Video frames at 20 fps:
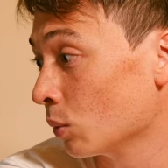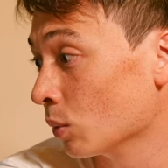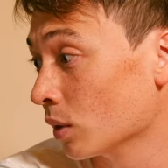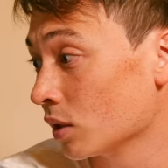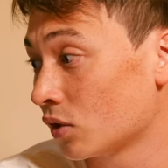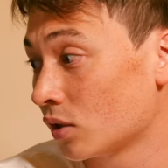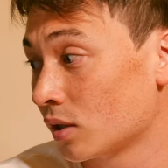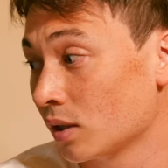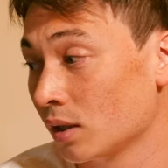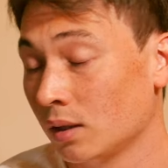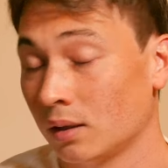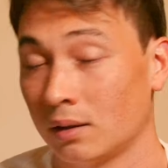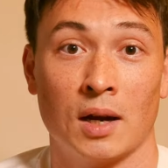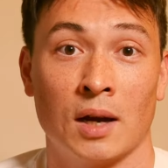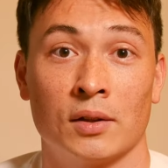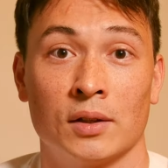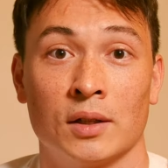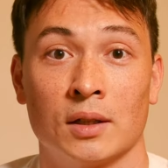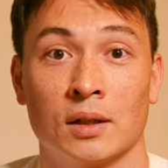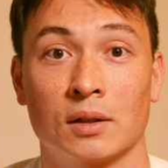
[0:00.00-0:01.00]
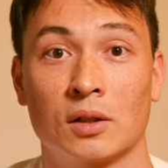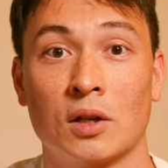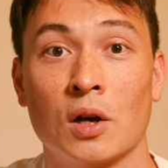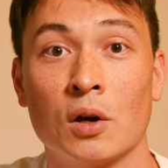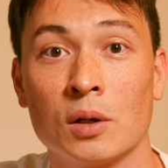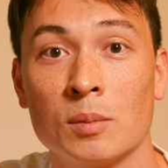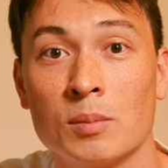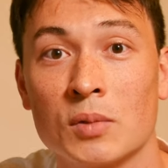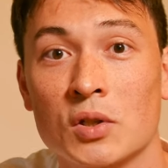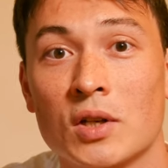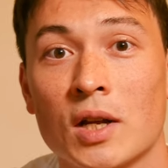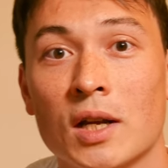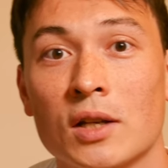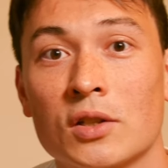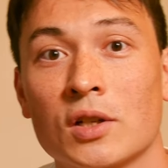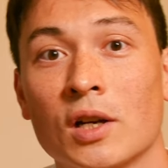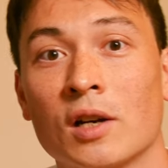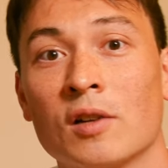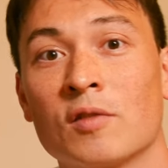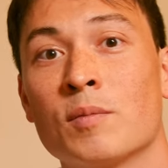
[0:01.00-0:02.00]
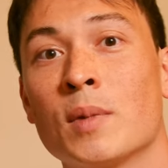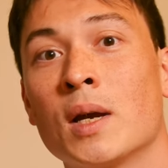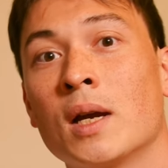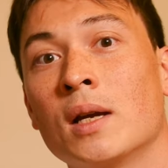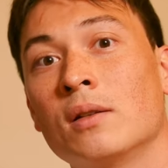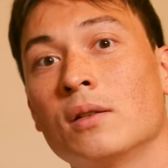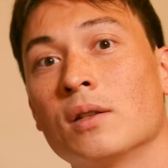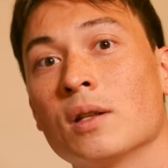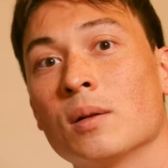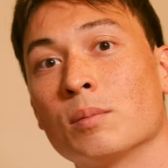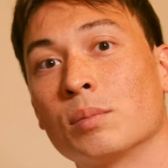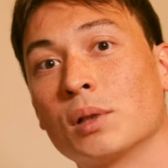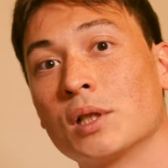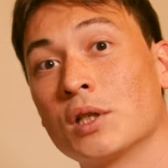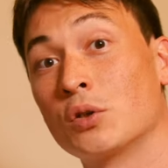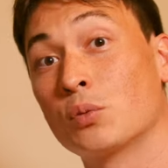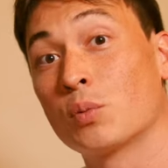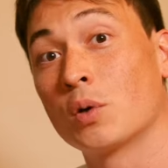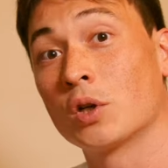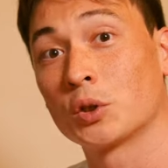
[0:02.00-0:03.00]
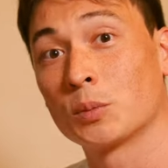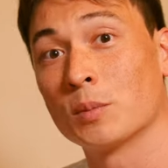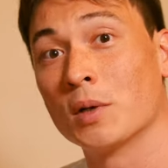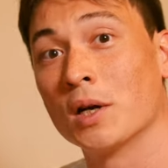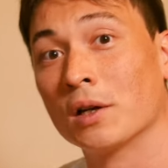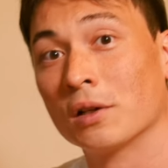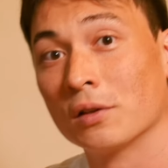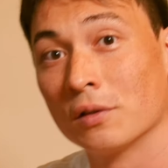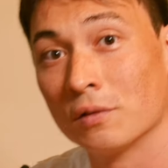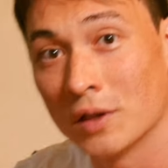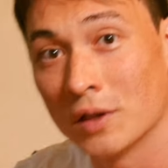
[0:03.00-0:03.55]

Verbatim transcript: you want to see other coding mistakes that I've made, then please watch my other